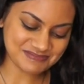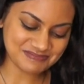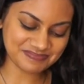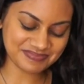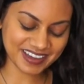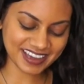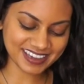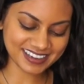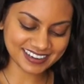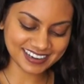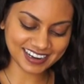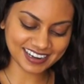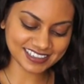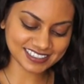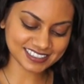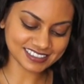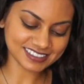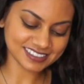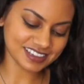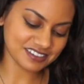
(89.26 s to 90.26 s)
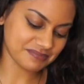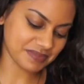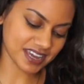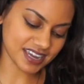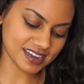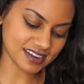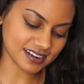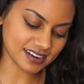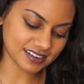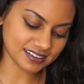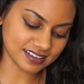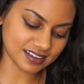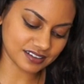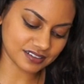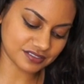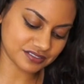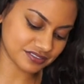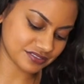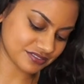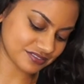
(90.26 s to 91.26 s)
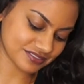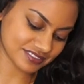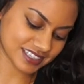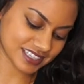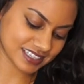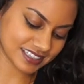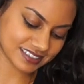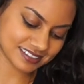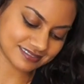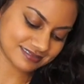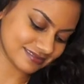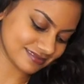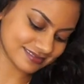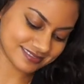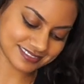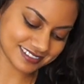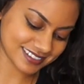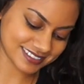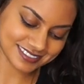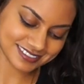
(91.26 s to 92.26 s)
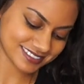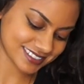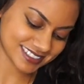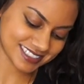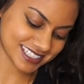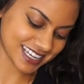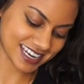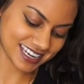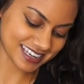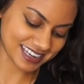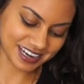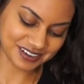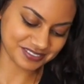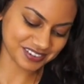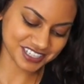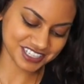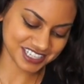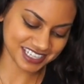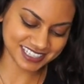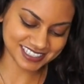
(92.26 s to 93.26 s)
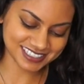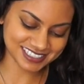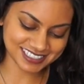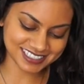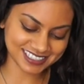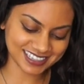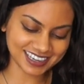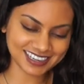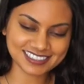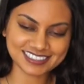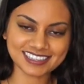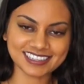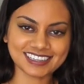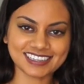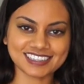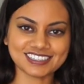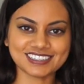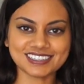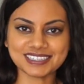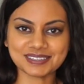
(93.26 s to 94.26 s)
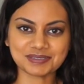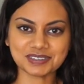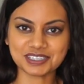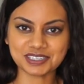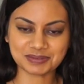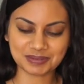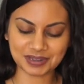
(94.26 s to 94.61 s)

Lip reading: But I still love baking. I love taking every chance to get into the kitchen as much as